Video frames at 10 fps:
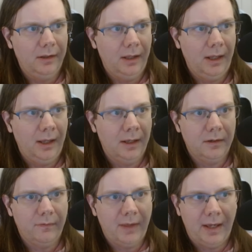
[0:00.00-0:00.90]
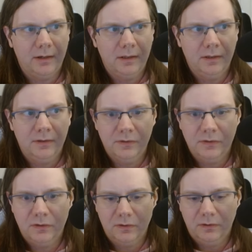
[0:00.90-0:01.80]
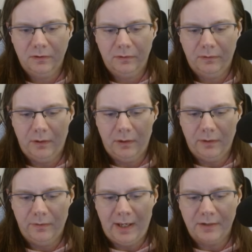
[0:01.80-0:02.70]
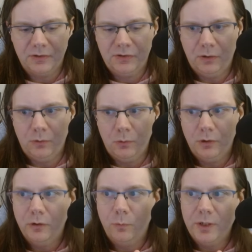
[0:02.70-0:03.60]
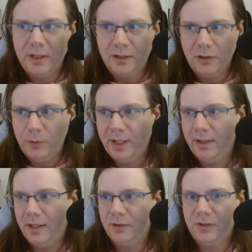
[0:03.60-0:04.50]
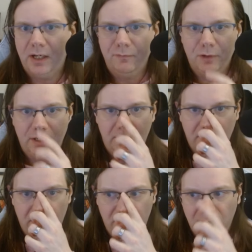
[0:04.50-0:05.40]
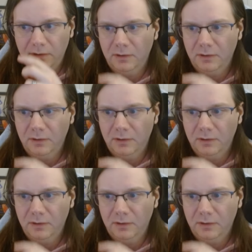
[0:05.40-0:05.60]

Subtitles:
And that is that. So we can go ahead and dive right in.